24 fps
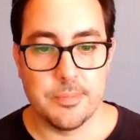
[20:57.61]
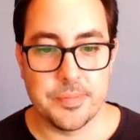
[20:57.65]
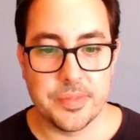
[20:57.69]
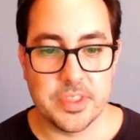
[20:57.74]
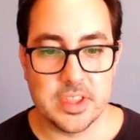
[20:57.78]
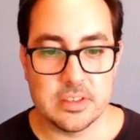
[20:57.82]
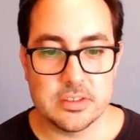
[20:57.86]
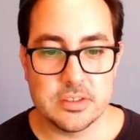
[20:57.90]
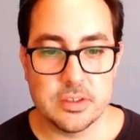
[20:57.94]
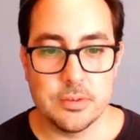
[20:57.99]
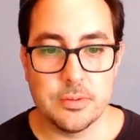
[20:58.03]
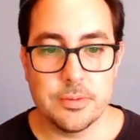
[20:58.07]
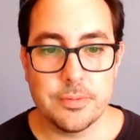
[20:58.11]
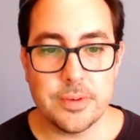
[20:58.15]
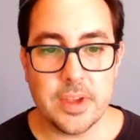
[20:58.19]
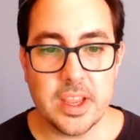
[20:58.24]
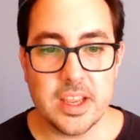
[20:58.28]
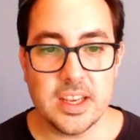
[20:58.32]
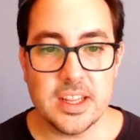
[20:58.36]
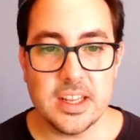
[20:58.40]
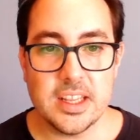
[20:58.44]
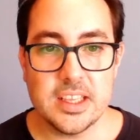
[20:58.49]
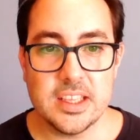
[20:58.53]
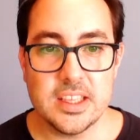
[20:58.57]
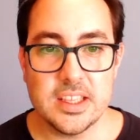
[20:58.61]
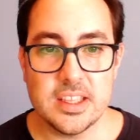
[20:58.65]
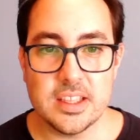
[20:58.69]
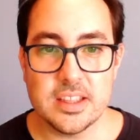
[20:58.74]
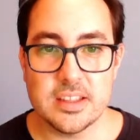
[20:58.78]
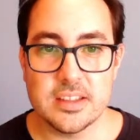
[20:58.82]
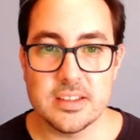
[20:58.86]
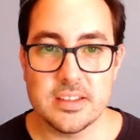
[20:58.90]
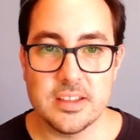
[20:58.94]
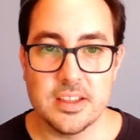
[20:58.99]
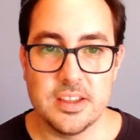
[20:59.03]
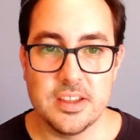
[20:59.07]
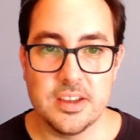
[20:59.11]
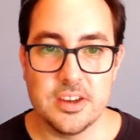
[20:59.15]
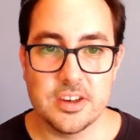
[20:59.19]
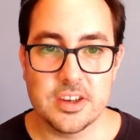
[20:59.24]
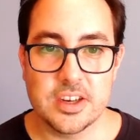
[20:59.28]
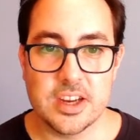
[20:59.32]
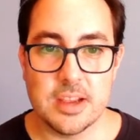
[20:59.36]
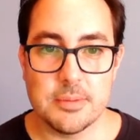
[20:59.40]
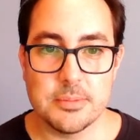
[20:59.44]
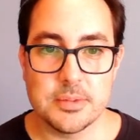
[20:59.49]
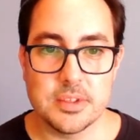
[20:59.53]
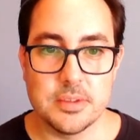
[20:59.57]
So finally, here
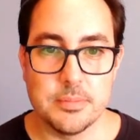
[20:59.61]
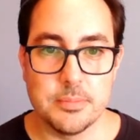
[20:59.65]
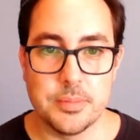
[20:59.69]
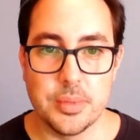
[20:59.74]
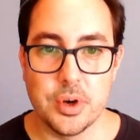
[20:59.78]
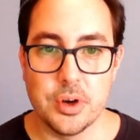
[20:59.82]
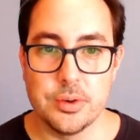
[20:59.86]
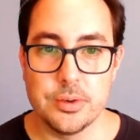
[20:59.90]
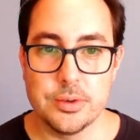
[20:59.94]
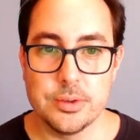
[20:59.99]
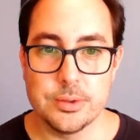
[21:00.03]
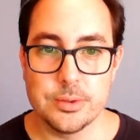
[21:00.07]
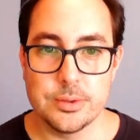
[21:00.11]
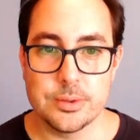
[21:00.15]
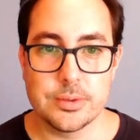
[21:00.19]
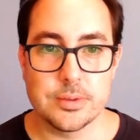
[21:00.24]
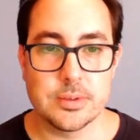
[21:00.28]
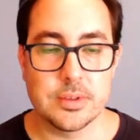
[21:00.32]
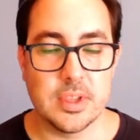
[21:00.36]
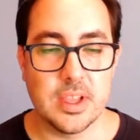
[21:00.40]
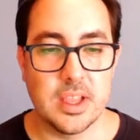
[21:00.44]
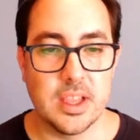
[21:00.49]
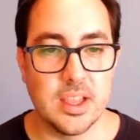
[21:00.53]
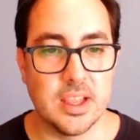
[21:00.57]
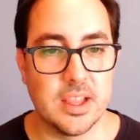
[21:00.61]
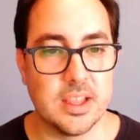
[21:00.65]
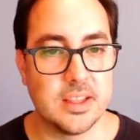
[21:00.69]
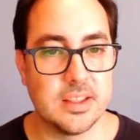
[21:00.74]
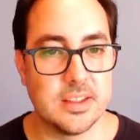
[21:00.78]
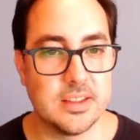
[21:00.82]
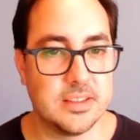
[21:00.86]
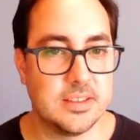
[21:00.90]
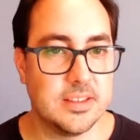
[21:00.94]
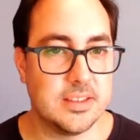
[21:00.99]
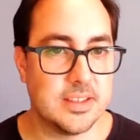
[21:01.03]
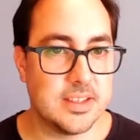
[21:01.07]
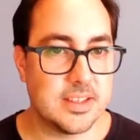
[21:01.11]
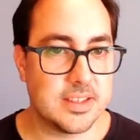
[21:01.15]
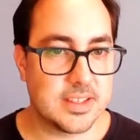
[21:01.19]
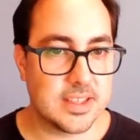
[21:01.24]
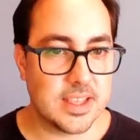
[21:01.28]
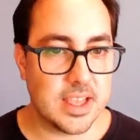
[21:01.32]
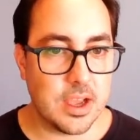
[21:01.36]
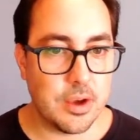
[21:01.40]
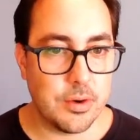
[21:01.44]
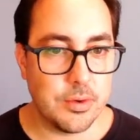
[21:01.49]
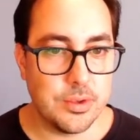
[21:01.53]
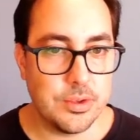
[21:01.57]
comes the bonus, and this is
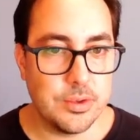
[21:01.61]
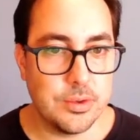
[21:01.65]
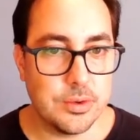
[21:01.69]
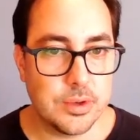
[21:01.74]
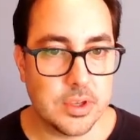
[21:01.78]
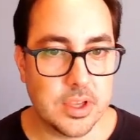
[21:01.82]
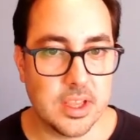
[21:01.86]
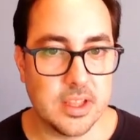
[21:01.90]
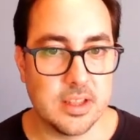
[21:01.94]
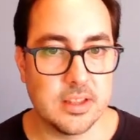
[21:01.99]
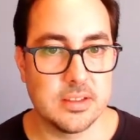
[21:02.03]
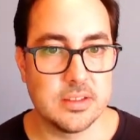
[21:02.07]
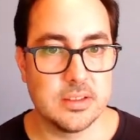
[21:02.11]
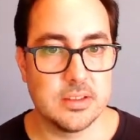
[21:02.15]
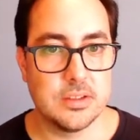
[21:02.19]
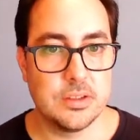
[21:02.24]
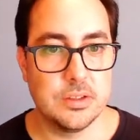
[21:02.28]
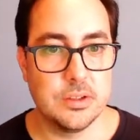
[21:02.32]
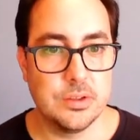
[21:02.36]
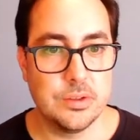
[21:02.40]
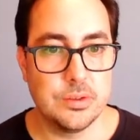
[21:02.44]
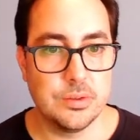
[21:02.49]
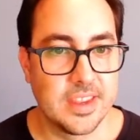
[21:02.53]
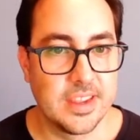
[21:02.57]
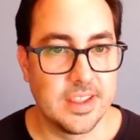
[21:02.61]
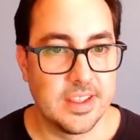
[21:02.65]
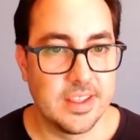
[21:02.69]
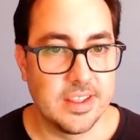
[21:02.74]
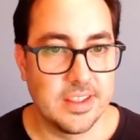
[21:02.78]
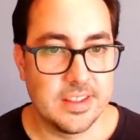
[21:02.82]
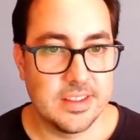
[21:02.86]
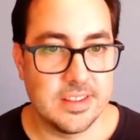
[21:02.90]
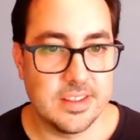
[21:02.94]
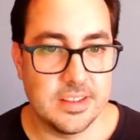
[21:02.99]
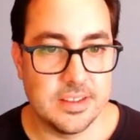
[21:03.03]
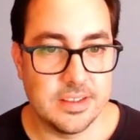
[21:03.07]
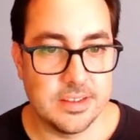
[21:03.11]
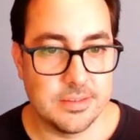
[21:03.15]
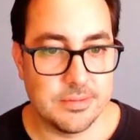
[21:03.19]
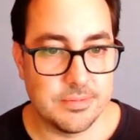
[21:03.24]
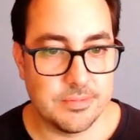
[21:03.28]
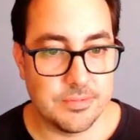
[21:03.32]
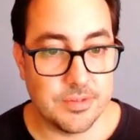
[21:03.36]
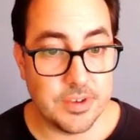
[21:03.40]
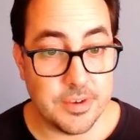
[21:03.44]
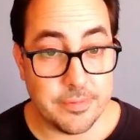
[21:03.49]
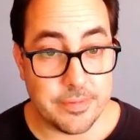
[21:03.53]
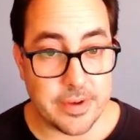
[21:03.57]
how you can do the
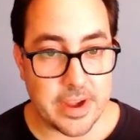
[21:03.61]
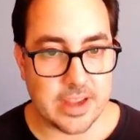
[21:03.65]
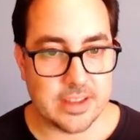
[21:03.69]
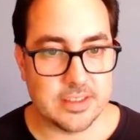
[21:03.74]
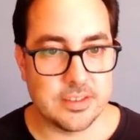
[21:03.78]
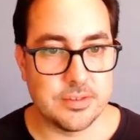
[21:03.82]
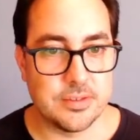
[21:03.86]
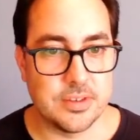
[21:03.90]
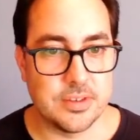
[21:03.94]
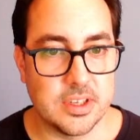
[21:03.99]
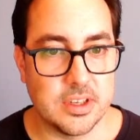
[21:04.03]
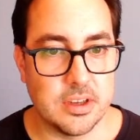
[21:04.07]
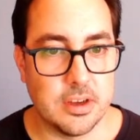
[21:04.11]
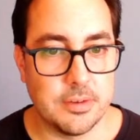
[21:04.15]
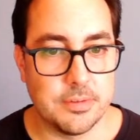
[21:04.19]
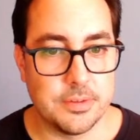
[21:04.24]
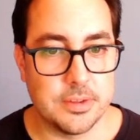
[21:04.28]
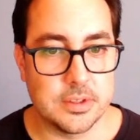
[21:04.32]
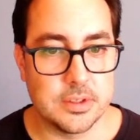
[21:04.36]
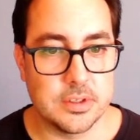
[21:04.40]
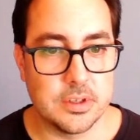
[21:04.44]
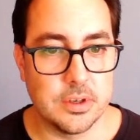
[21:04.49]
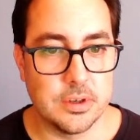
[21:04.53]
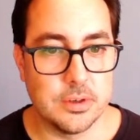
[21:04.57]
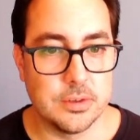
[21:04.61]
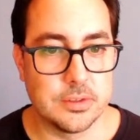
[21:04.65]
refactoring the code.